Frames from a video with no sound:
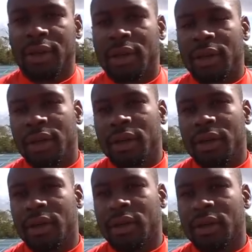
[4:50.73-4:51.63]

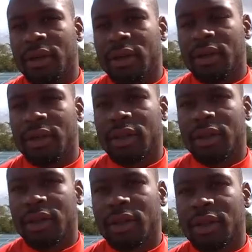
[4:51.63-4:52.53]
Syracuse games are always
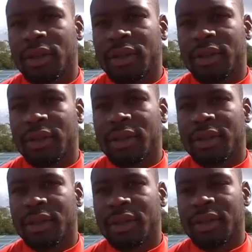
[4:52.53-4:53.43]
weird when this
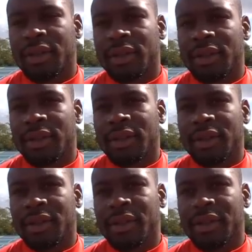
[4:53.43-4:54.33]
when these two teams
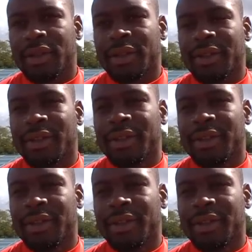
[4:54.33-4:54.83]
play. Mm-hmm.